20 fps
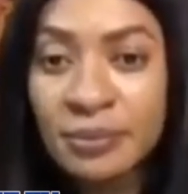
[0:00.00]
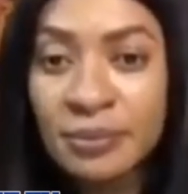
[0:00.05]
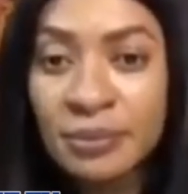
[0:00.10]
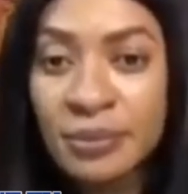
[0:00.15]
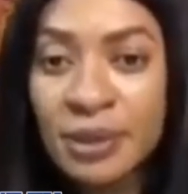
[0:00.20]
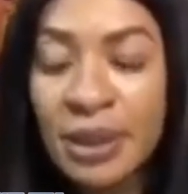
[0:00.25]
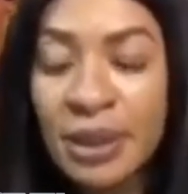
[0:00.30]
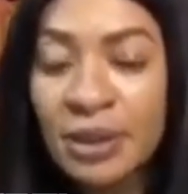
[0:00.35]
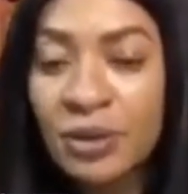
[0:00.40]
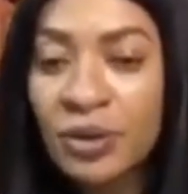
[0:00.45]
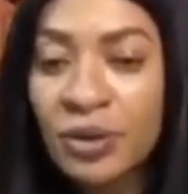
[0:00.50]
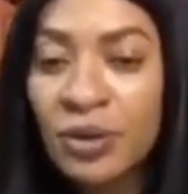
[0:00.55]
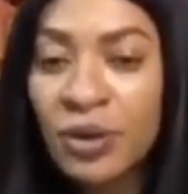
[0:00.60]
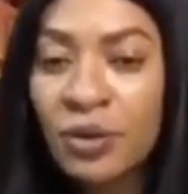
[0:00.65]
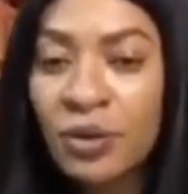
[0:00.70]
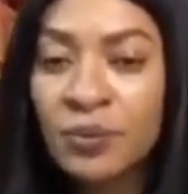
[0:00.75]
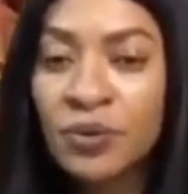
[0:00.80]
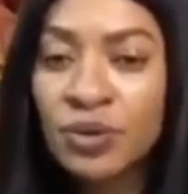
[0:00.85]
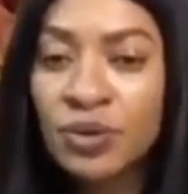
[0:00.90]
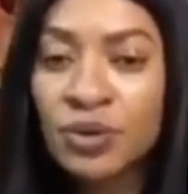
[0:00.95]
I look up
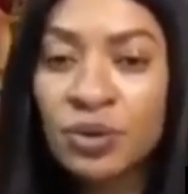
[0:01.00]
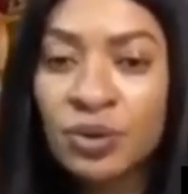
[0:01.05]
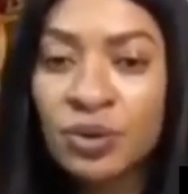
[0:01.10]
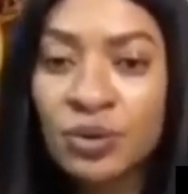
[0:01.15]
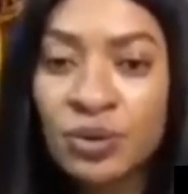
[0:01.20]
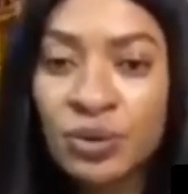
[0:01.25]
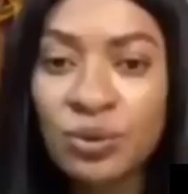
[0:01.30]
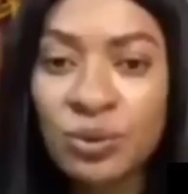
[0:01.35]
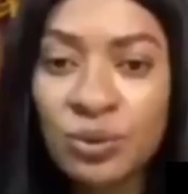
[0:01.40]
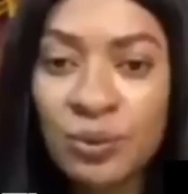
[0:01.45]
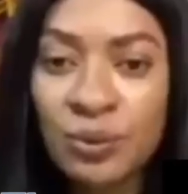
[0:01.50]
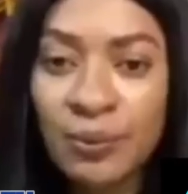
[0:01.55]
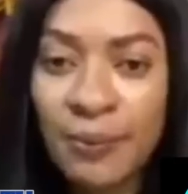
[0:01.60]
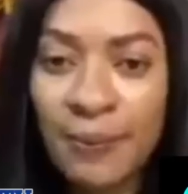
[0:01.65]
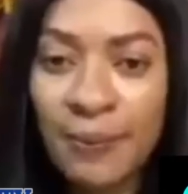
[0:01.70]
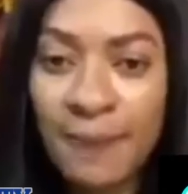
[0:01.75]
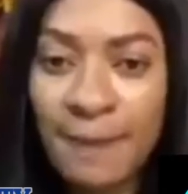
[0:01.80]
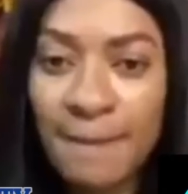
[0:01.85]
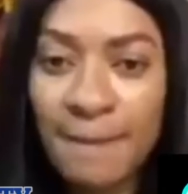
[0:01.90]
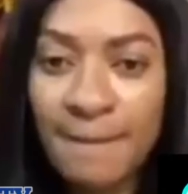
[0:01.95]
to,
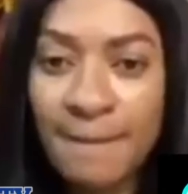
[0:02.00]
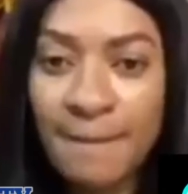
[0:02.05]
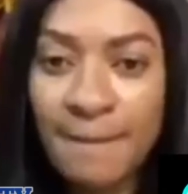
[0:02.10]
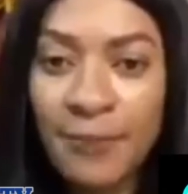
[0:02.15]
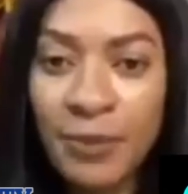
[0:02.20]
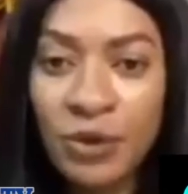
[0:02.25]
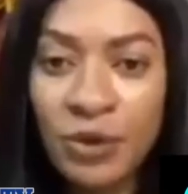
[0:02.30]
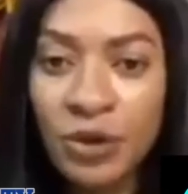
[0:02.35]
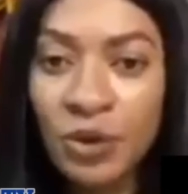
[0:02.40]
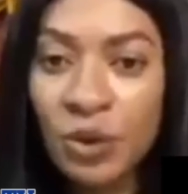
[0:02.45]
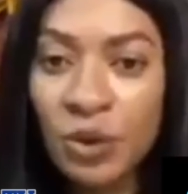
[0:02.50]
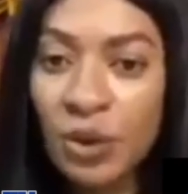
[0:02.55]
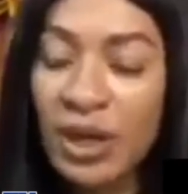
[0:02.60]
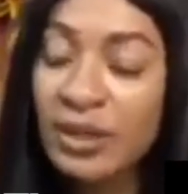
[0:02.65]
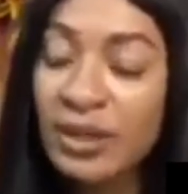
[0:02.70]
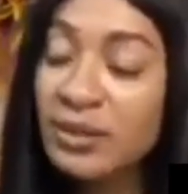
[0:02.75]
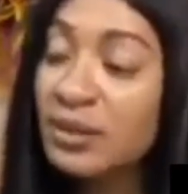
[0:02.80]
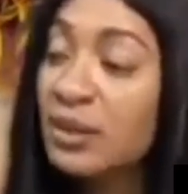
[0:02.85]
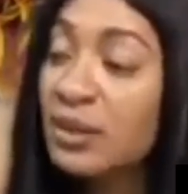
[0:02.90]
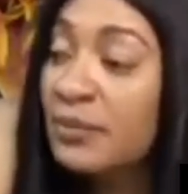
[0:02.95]
you know, I
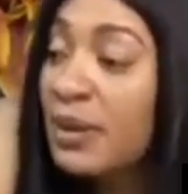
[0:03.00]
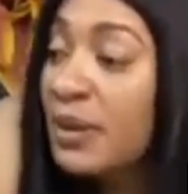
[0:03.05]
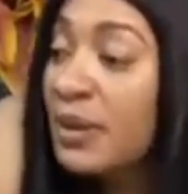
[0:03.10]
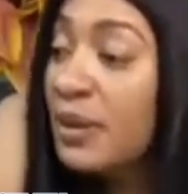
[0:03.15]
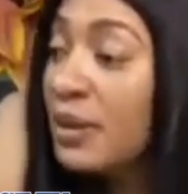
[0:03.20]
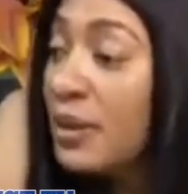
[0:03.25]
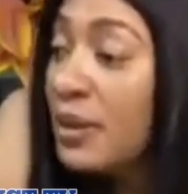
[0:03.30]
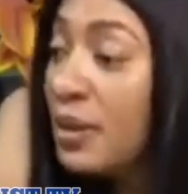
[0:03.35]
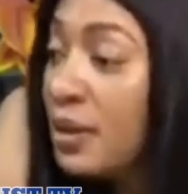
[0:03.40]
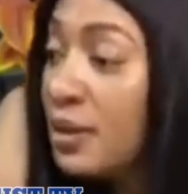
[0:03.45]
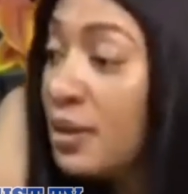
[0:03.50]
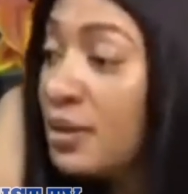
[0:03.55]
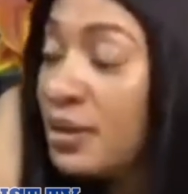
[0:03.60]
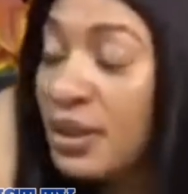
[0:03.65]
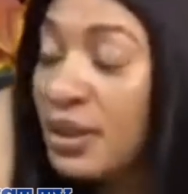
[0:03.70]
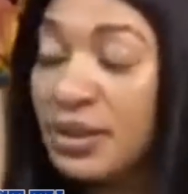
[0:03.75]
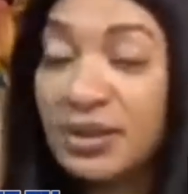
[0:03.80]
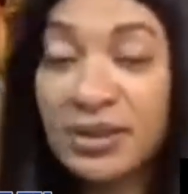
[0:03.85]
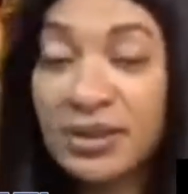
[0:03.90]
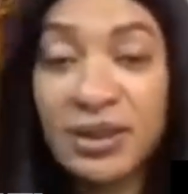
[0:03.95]
see my kids. I
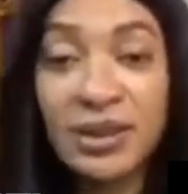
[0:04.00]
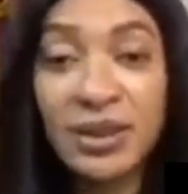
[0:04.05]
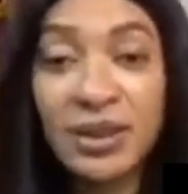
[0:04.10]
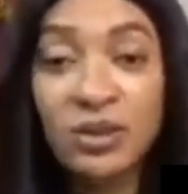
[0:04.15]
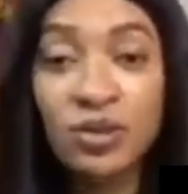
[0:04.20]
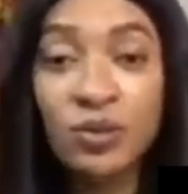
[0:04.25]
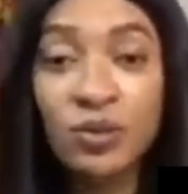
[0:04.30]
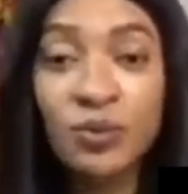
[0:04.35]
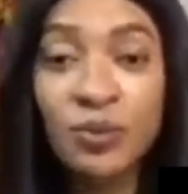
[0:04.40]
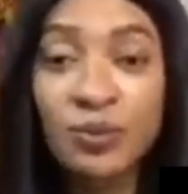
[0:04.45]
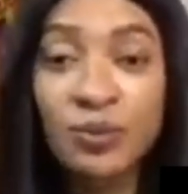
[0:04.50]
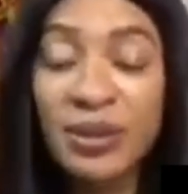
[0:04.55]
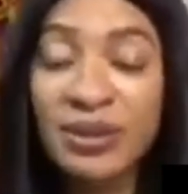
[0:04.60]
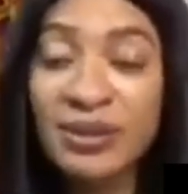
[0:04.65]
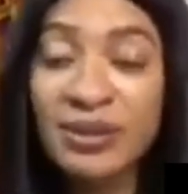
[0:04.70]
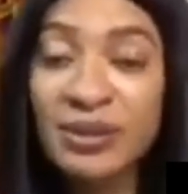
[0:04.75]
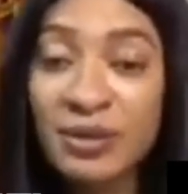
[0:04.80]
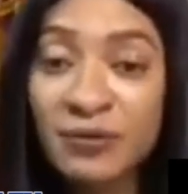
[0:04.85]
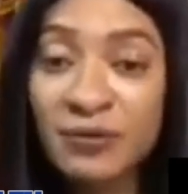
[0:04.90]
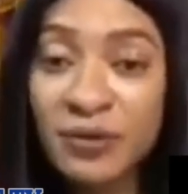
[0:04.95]
decided to put
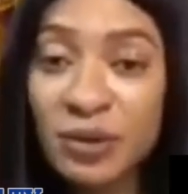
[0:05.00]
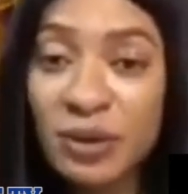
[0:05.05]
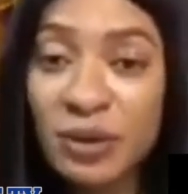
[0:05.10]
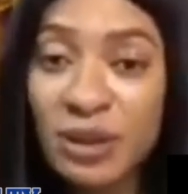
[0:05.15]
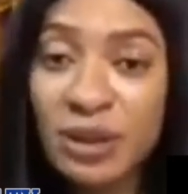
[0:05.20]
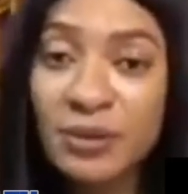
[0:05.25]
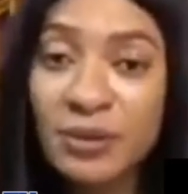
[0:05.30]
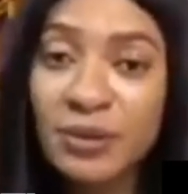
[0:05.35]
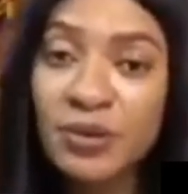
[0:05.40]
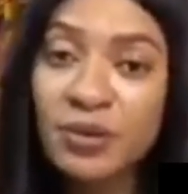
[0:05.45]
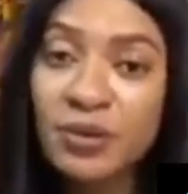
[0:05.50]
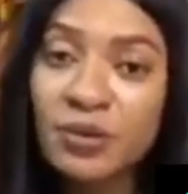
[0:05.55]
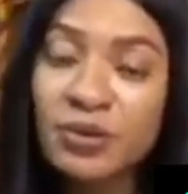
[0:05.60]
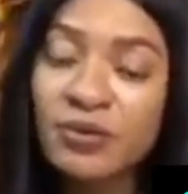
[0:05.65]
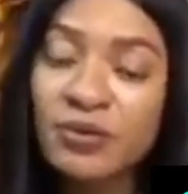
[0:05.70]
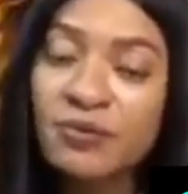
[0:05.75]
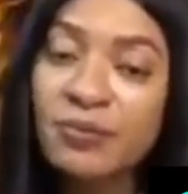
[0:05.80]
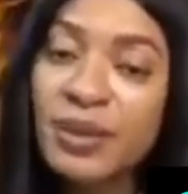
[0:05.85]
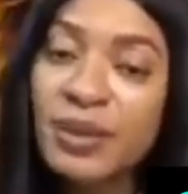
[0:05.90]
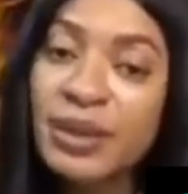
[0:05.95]
myself together because of
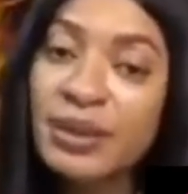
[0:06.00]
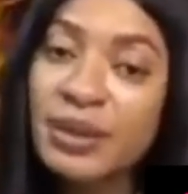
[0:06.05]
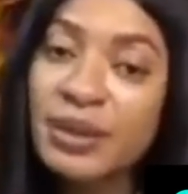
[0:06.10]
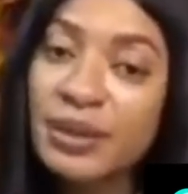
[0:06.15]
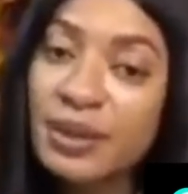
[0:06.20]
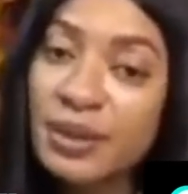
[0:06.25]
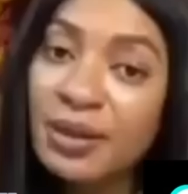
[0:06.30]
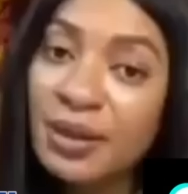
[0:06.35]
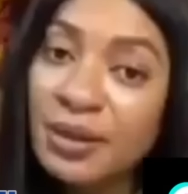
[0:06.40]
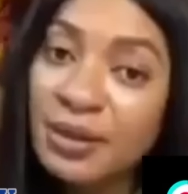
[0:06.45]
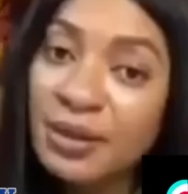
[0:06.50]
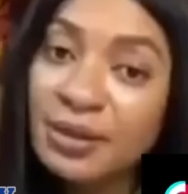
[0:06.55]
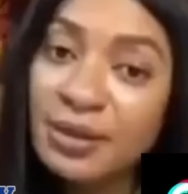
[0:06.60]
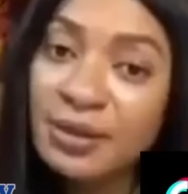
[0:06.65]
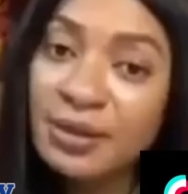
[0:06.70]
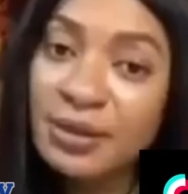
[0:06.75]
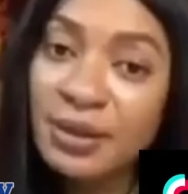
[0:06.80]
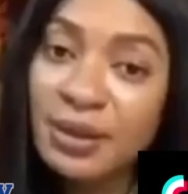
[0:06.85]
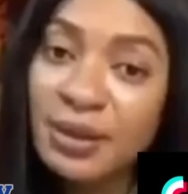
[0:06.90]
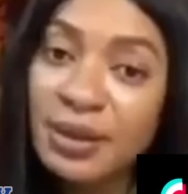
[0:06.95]
my kids.
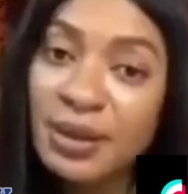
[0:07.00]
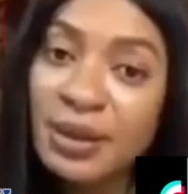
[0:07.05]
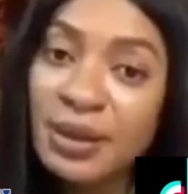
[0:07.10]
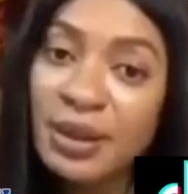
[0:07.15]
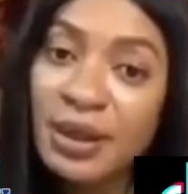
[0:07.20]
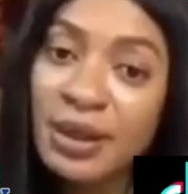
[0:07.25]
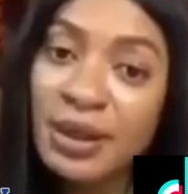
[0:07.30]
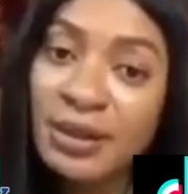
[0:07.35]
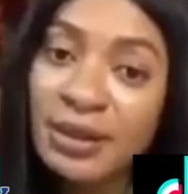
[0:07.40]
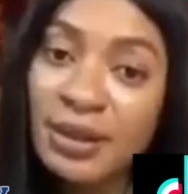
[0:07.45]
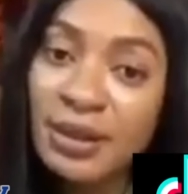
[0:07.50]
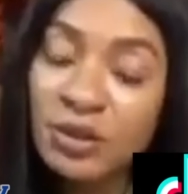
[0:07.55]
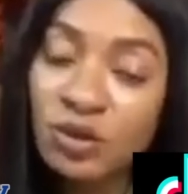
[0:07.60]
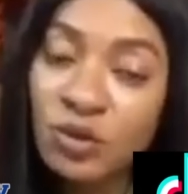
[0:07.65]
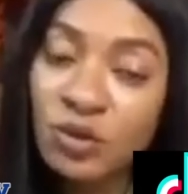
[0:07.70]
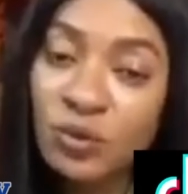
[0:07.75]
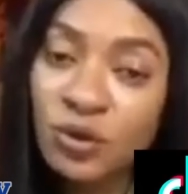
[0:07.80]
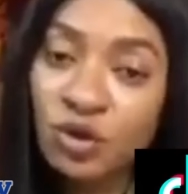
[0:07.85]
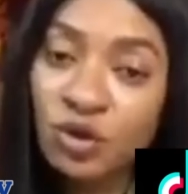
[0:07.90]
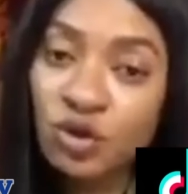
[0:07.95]
I needed to be
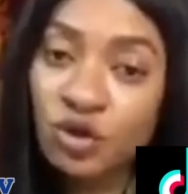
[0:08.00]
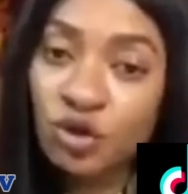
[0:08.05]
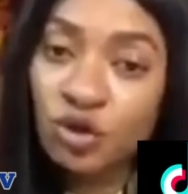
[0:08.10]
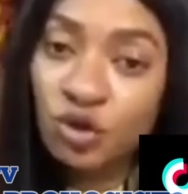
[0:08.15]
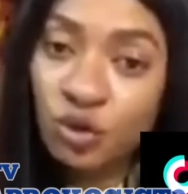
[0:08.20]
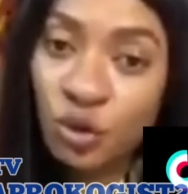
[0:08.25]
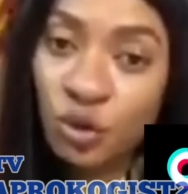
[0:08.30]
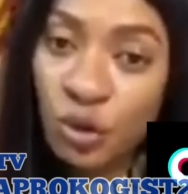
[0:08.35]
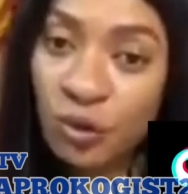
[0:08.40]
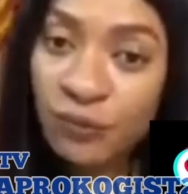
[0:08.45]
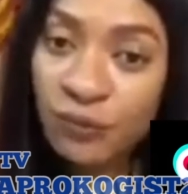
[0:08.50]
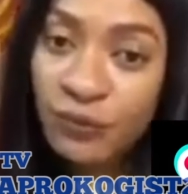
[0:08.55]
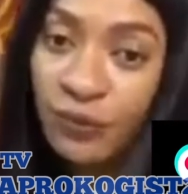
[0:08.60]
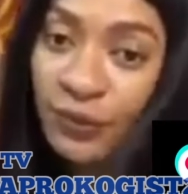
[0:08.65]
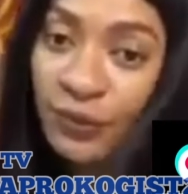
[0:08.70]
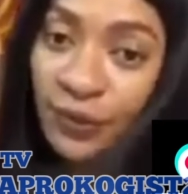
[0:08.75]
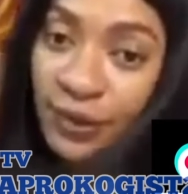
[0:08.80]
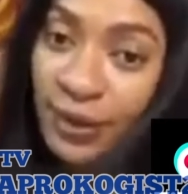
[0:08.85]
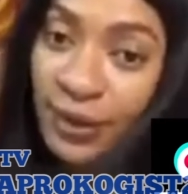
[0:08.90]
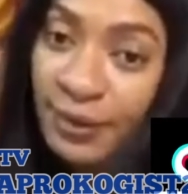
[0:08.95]
strong for
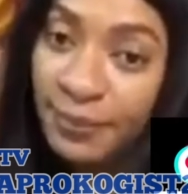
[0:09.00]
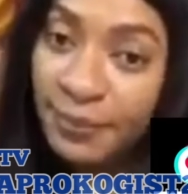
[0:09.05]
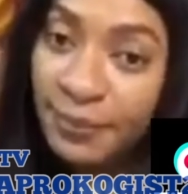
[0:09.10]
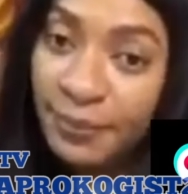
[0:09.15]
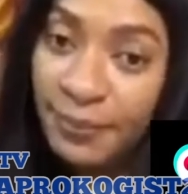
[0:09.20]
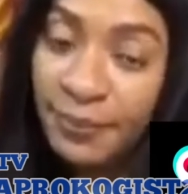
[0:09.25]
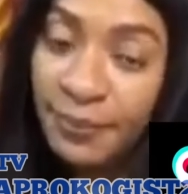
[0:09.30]
them.